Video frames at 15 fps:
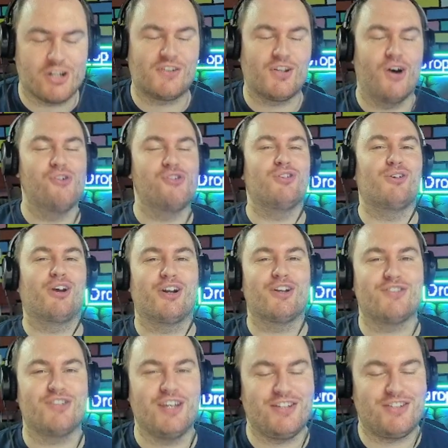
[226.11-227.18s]
I told you you're going to
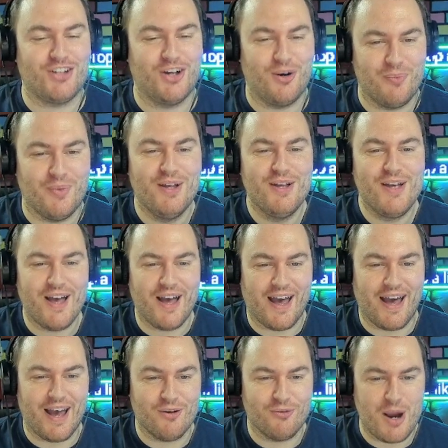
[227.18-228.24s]
see some
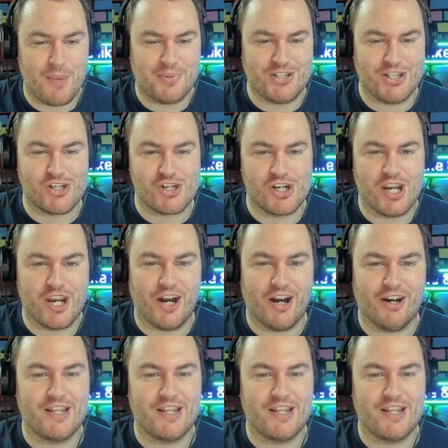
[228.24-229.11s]
repetition here.